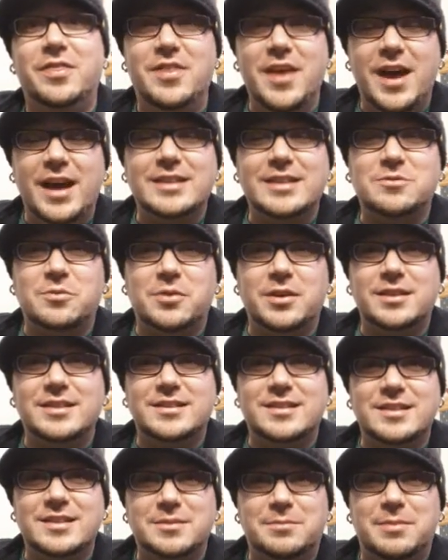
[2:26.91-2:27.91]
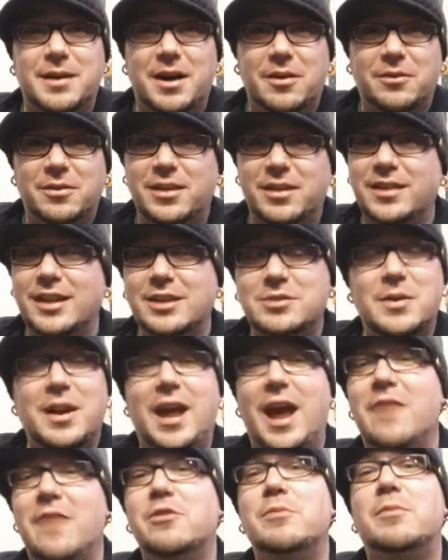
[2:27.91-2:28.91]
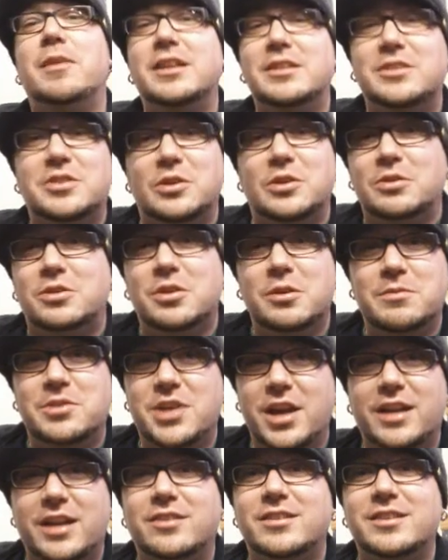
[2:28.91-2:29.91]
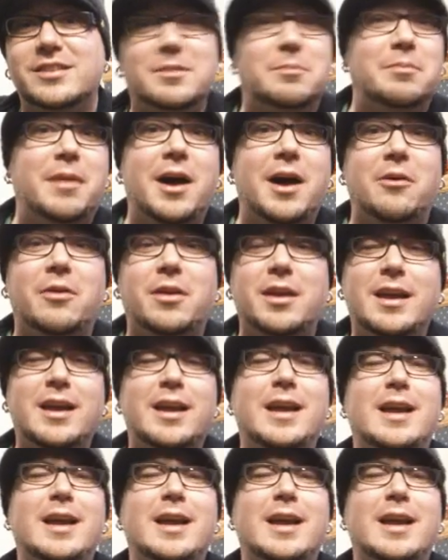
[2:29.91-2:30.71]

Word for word: That's what this is about. That's what everybody's YouTube channel is about.